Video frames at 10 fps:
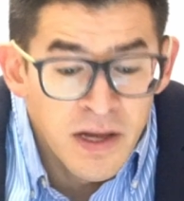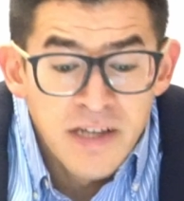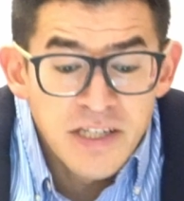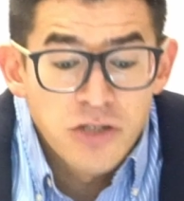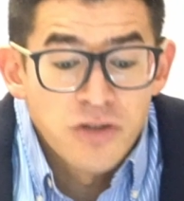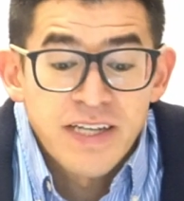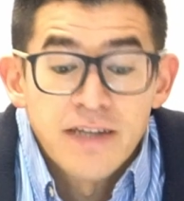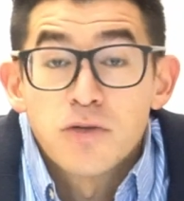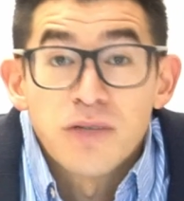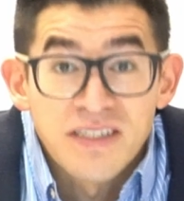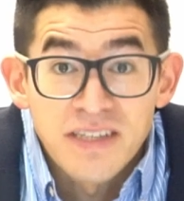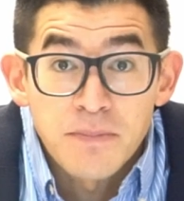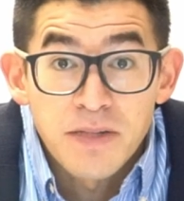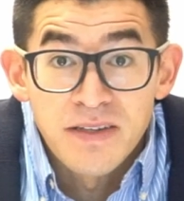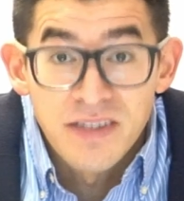Teachers tend to
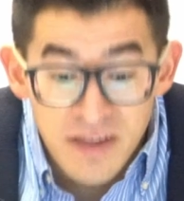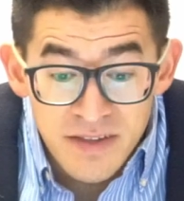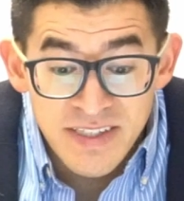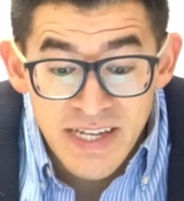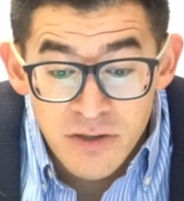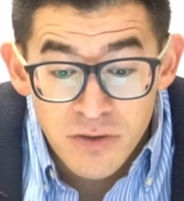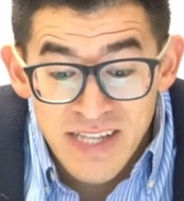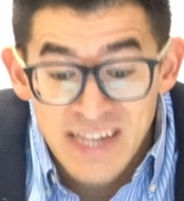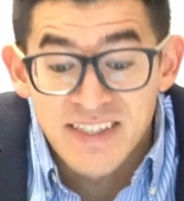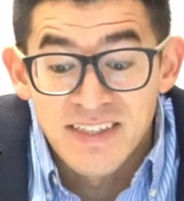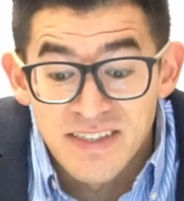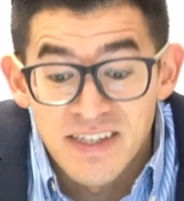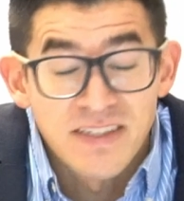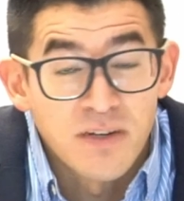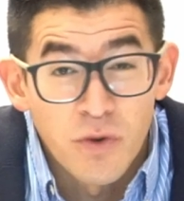accept the standards as
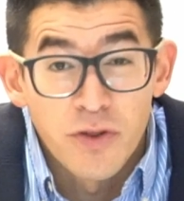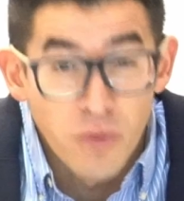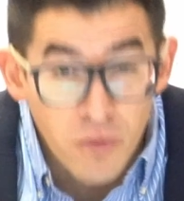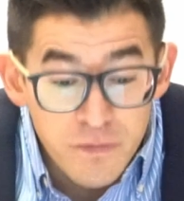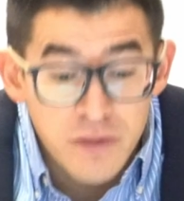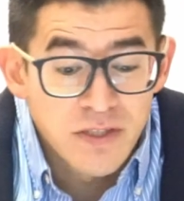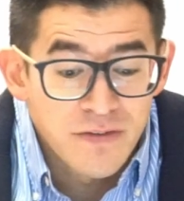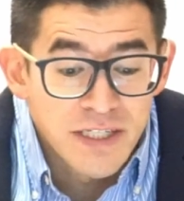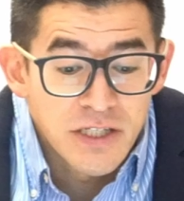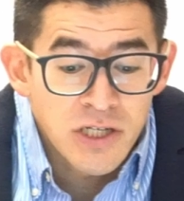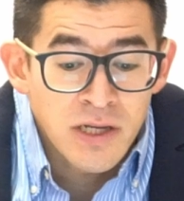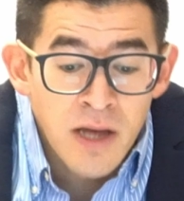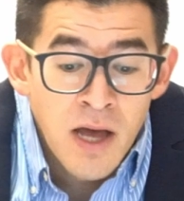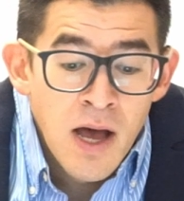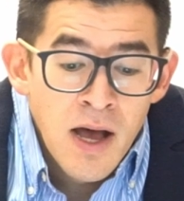consistent with their own views of teaching,
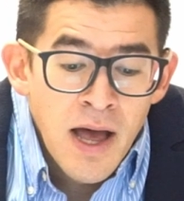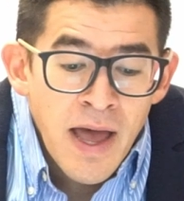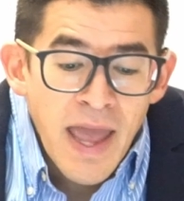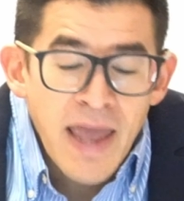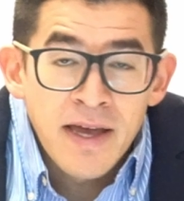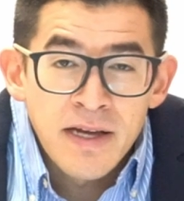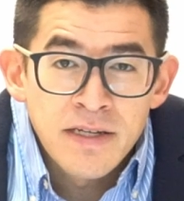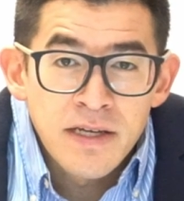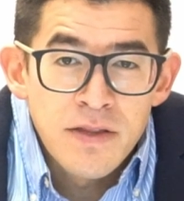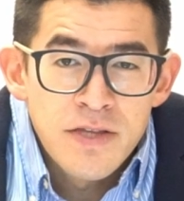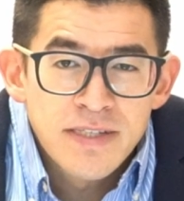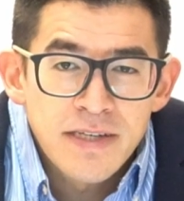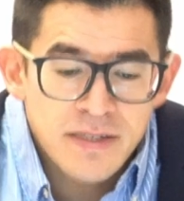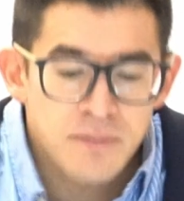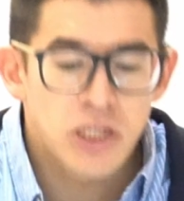and the
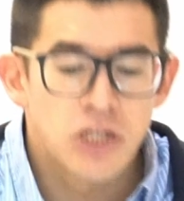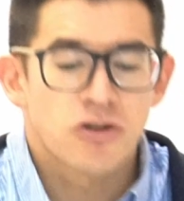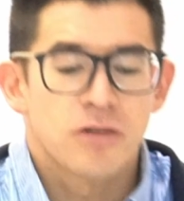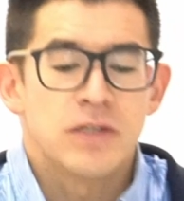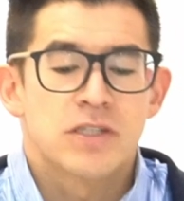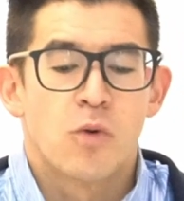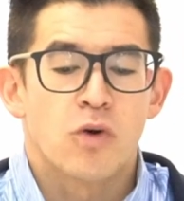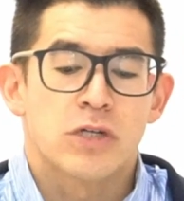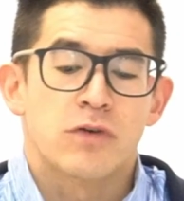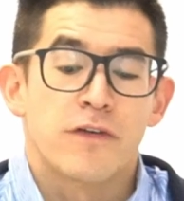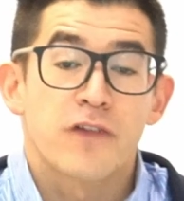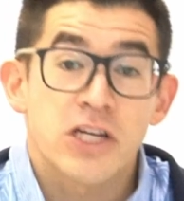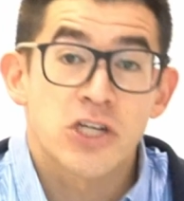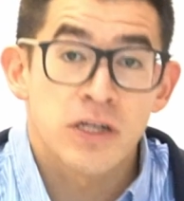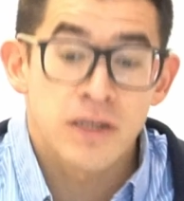system contributes more to
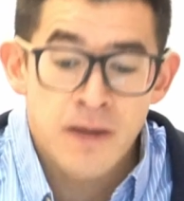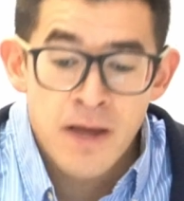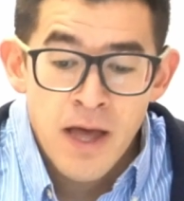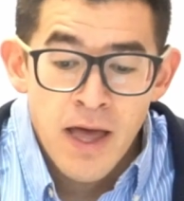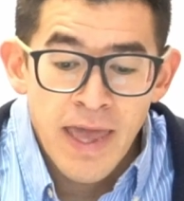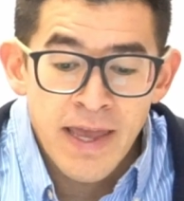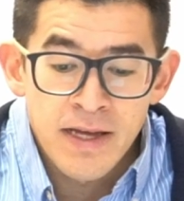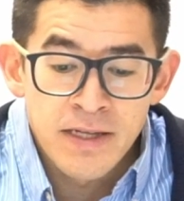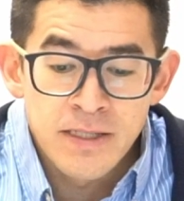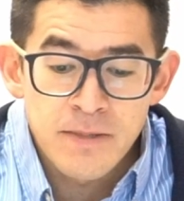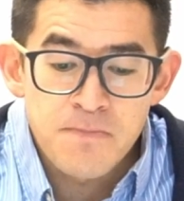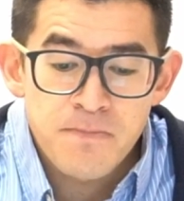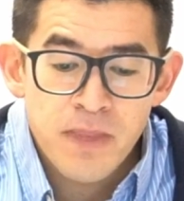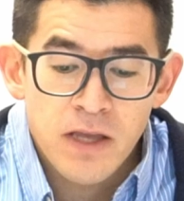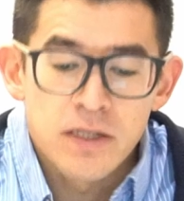reflection and
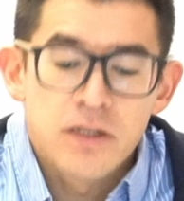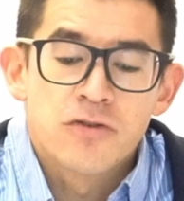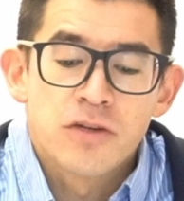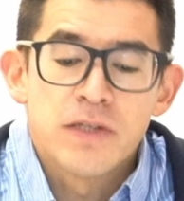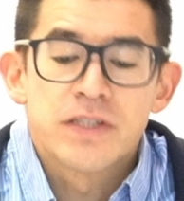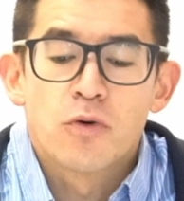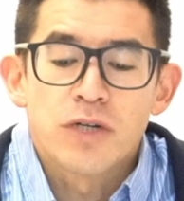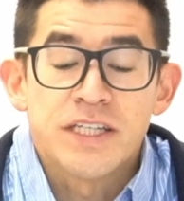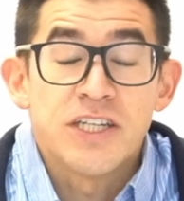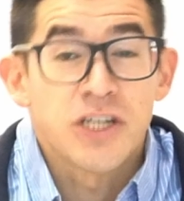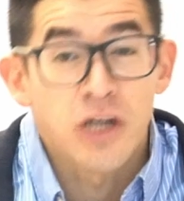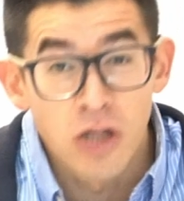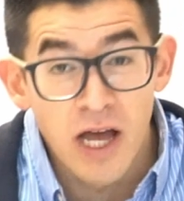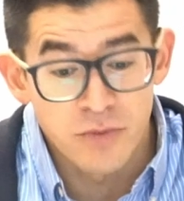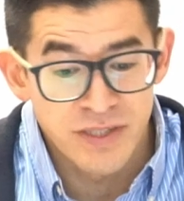contributes more to teaching
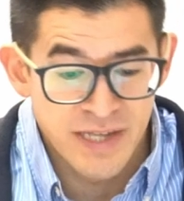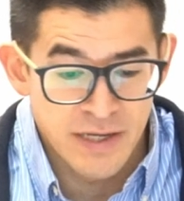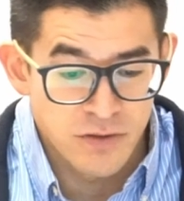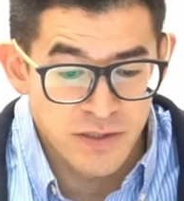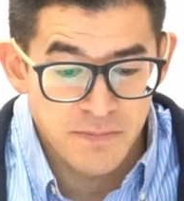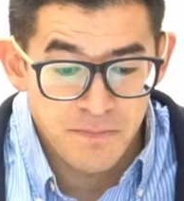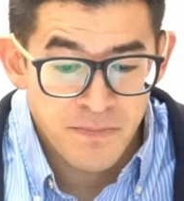aligned with standards.